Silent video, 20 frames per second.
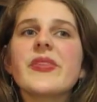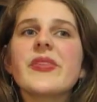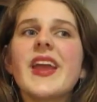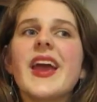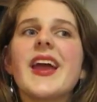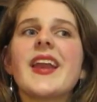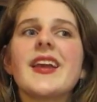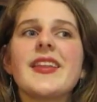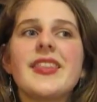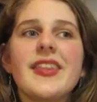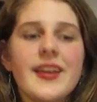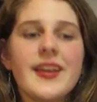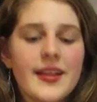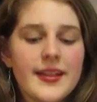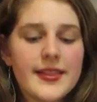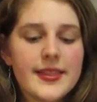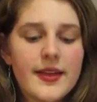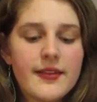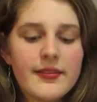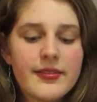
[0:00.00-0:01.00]
And I think a
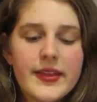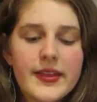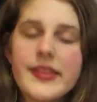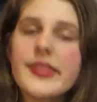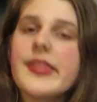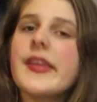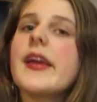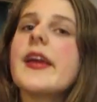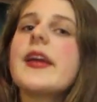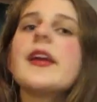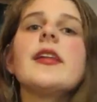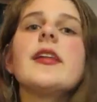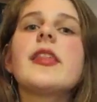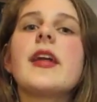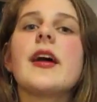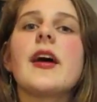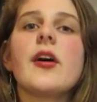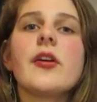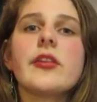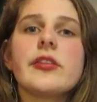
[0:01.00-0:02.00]
lovely thing
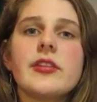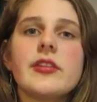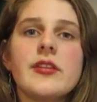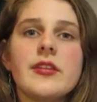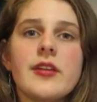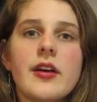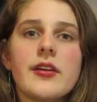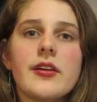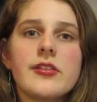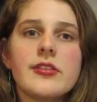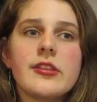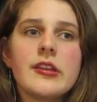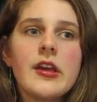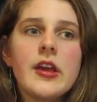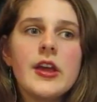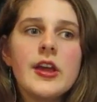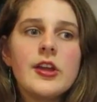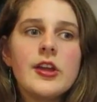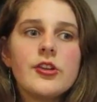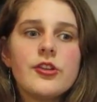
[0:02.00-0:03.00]
that Austen does
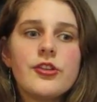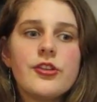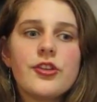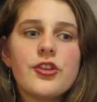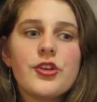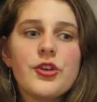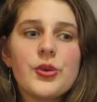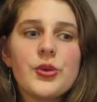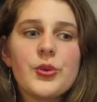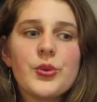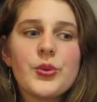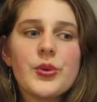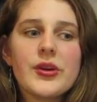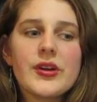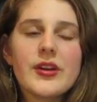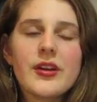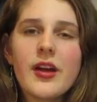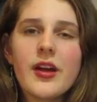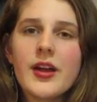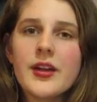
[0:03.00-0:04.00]
to
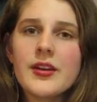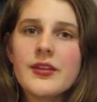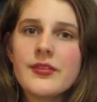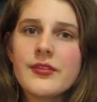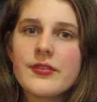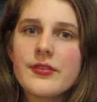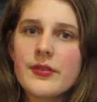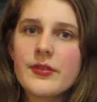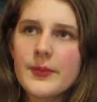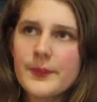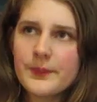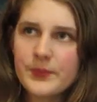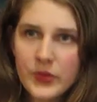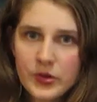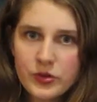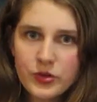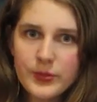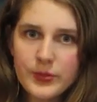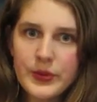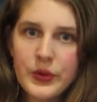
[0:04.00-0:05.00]
kind of
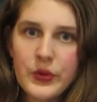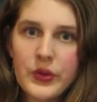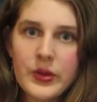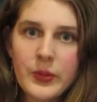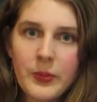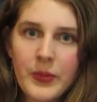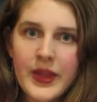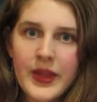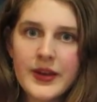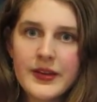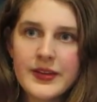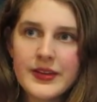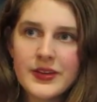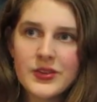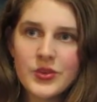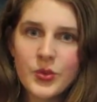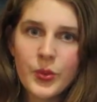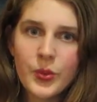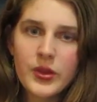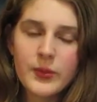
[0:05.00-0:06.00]
attribute humanity
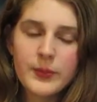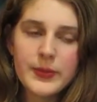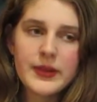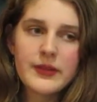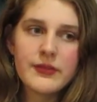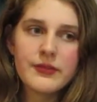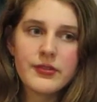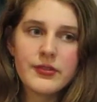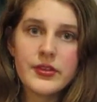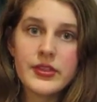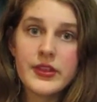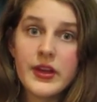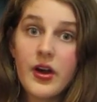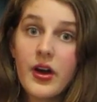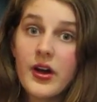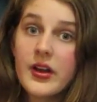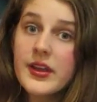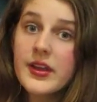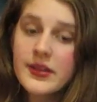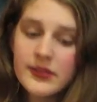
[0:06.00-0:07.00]
to Willoughby for the
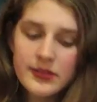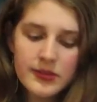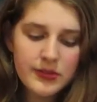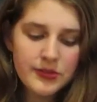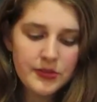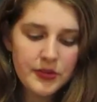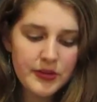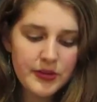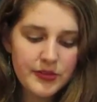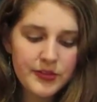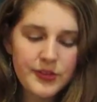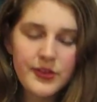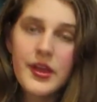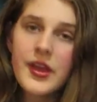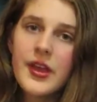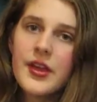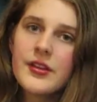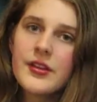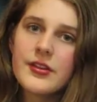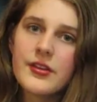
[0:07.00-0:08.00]
audience is
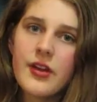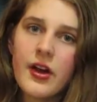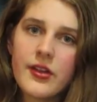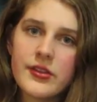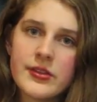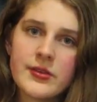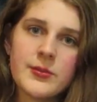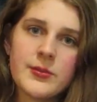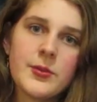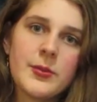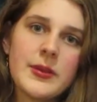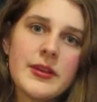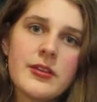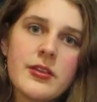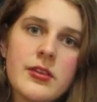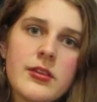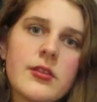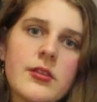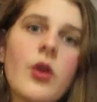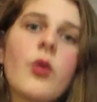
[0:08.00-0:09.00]
to cause him to be
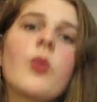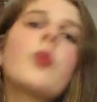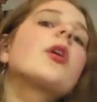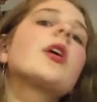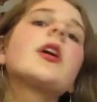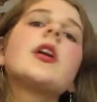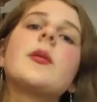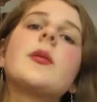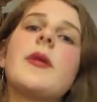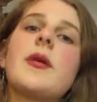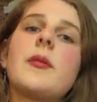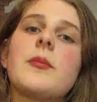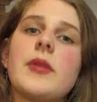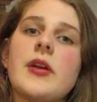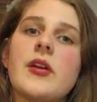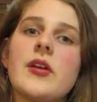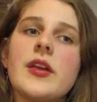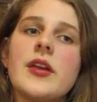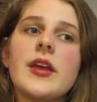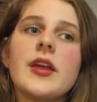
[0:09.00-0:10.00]
so worried about
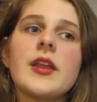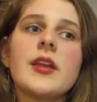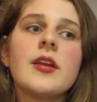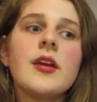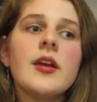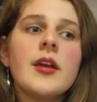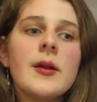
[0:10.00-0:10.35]
Marianne.